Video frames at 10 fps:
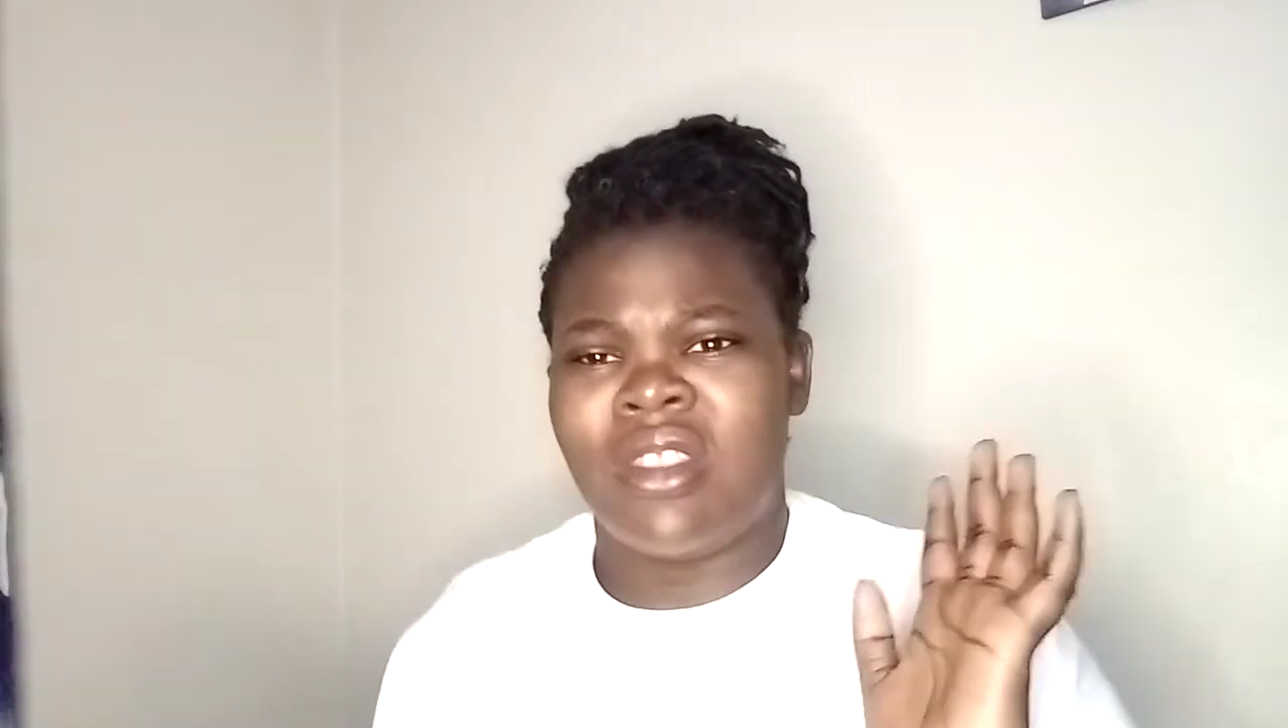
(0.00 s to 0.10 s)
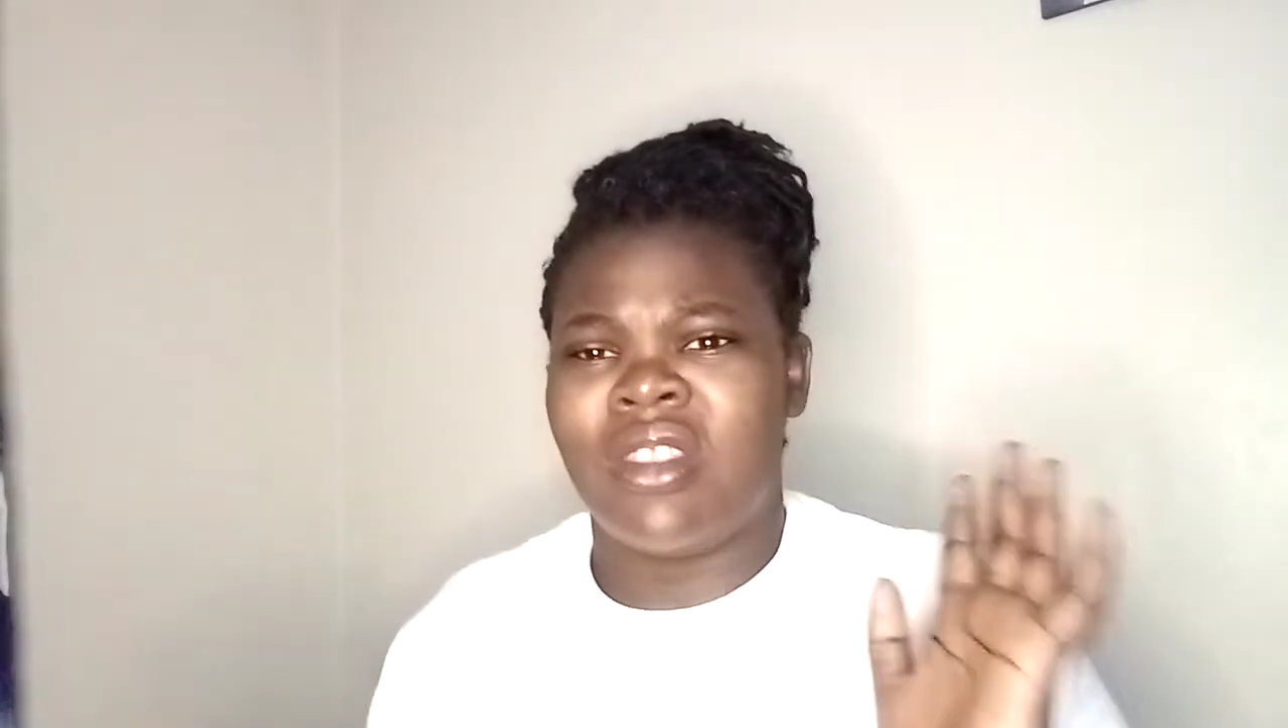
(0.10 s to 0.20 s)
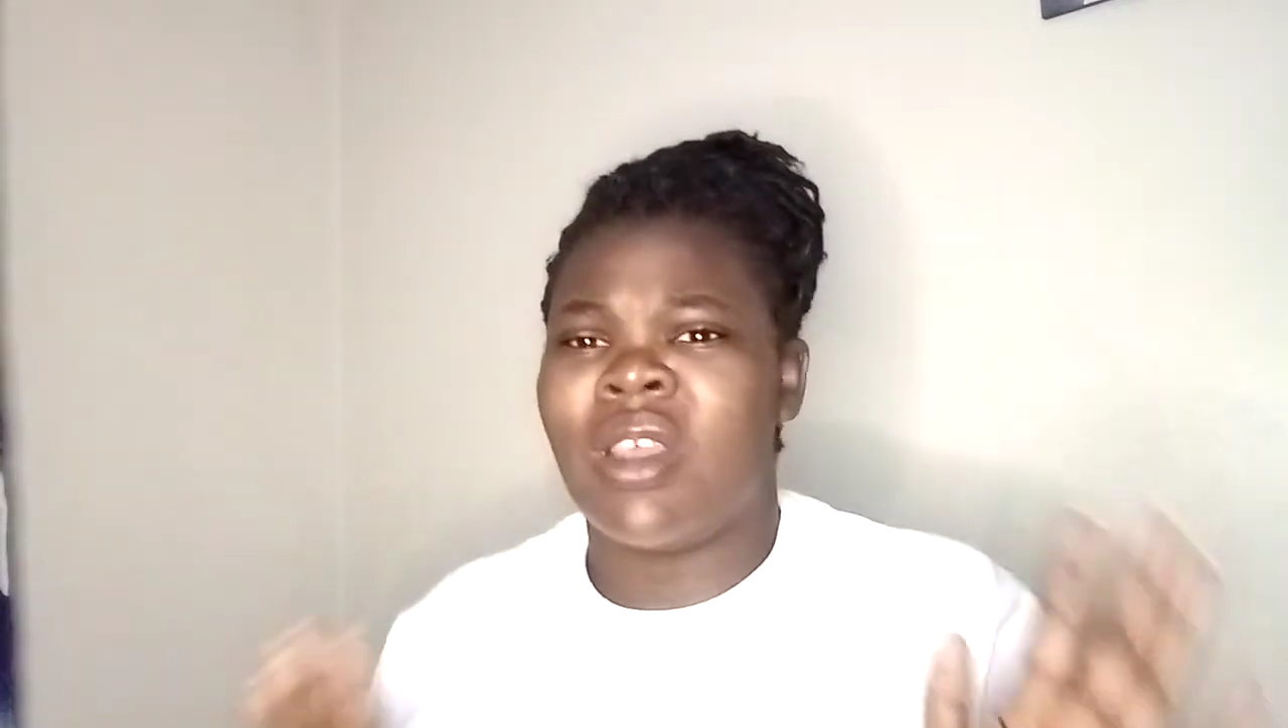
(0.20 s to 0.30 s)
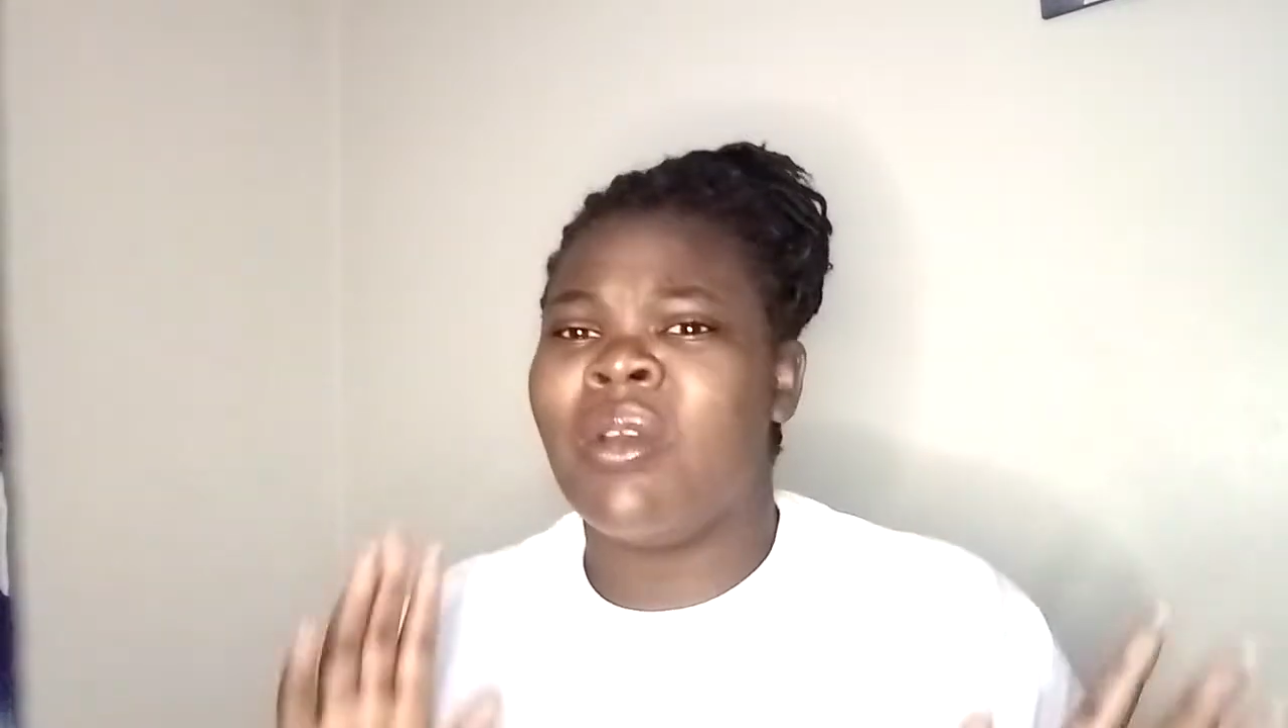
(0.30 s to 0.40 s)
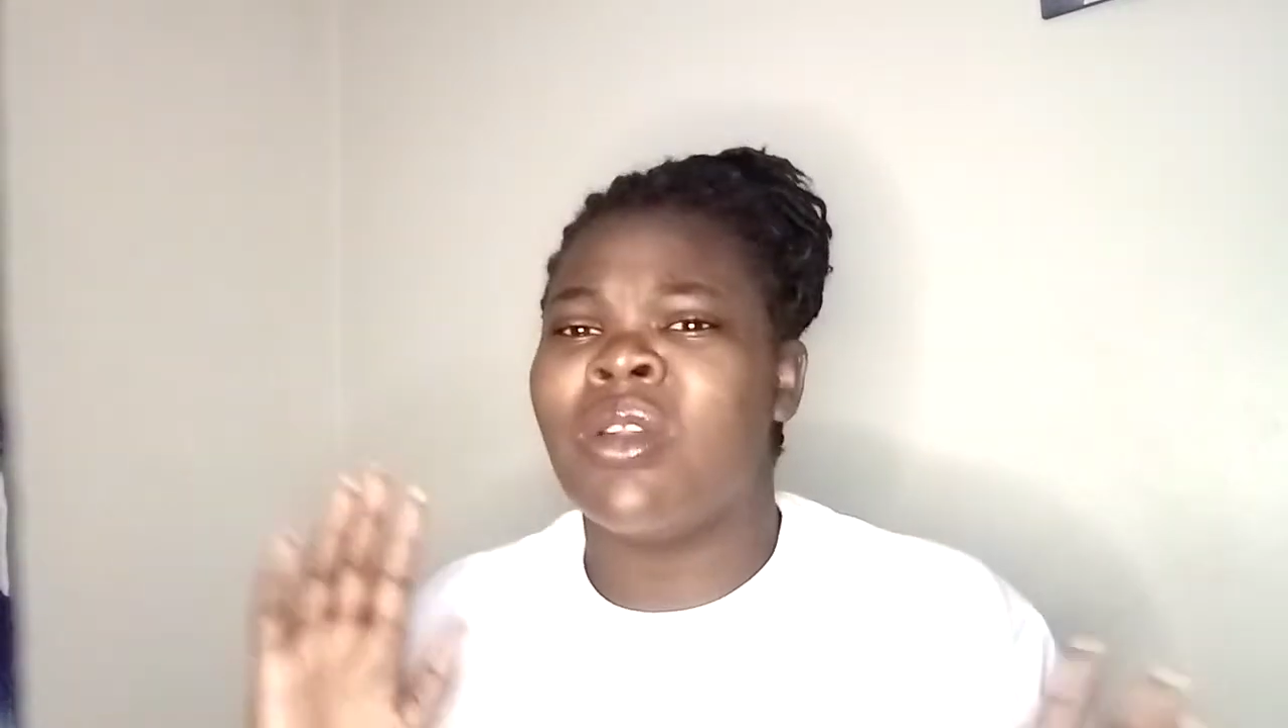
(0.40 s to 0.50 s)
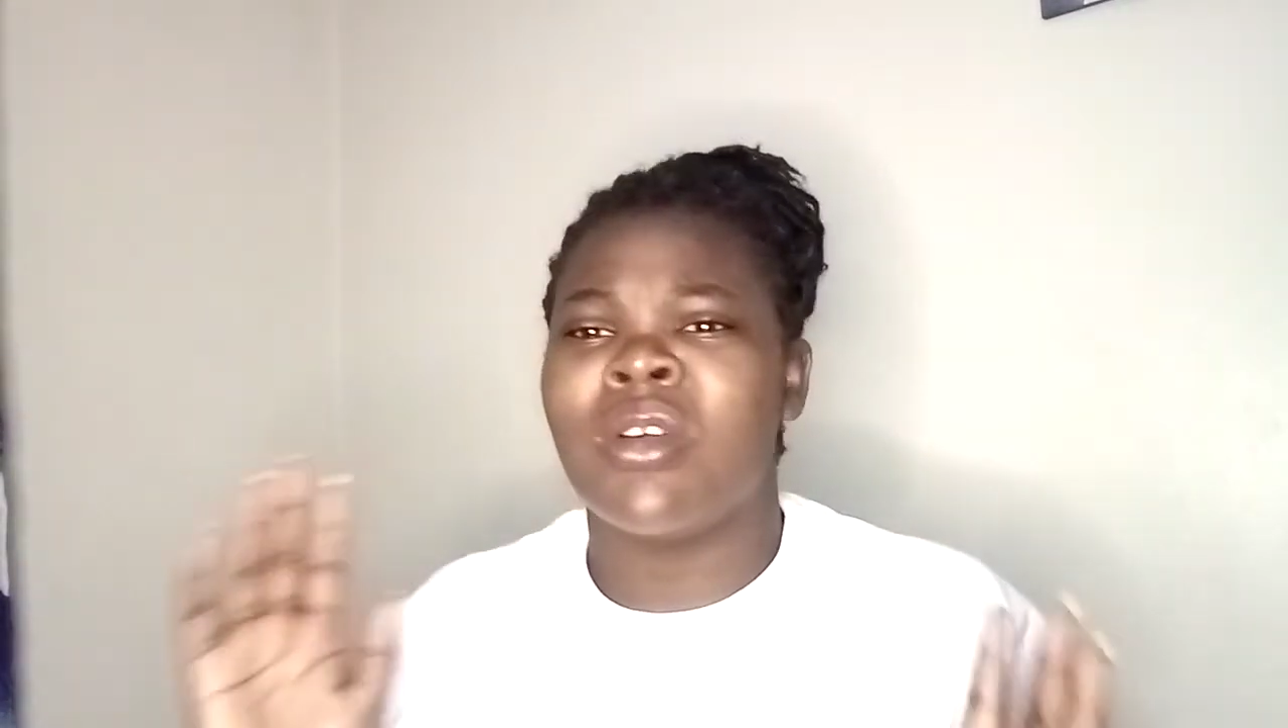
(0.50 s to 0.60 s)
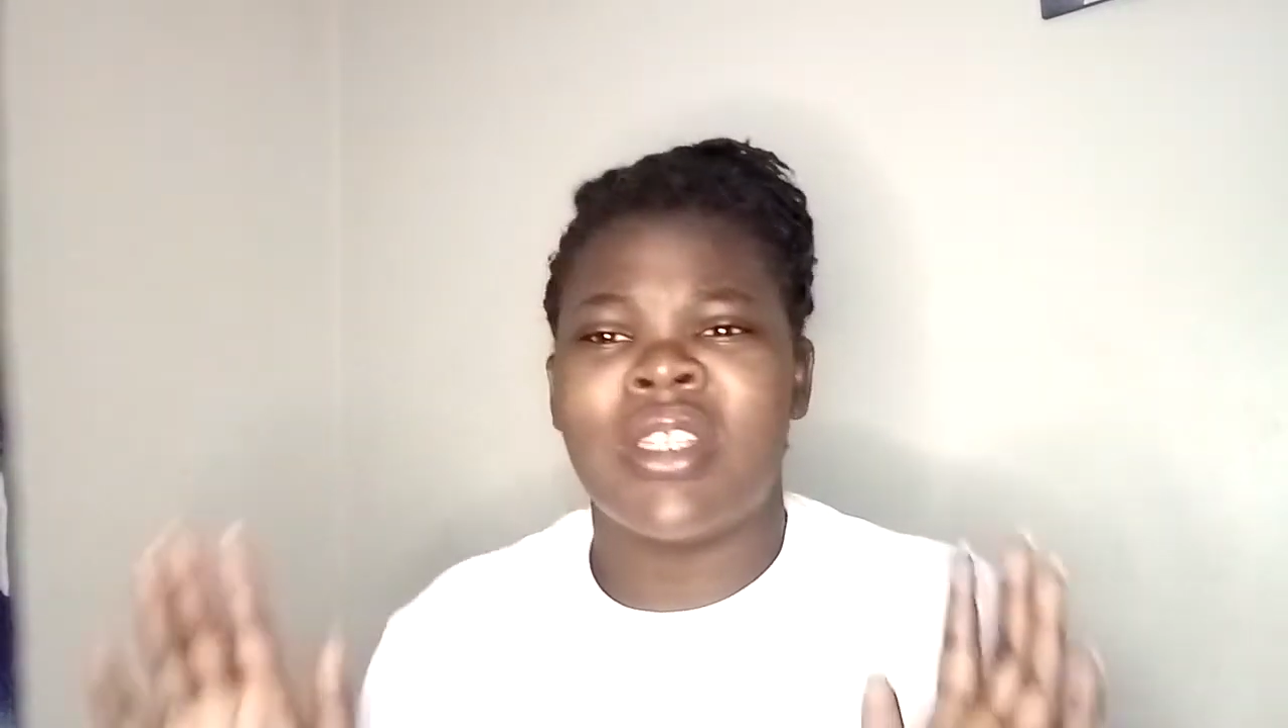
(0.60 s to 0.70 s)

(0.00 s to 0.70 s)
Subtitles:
they will not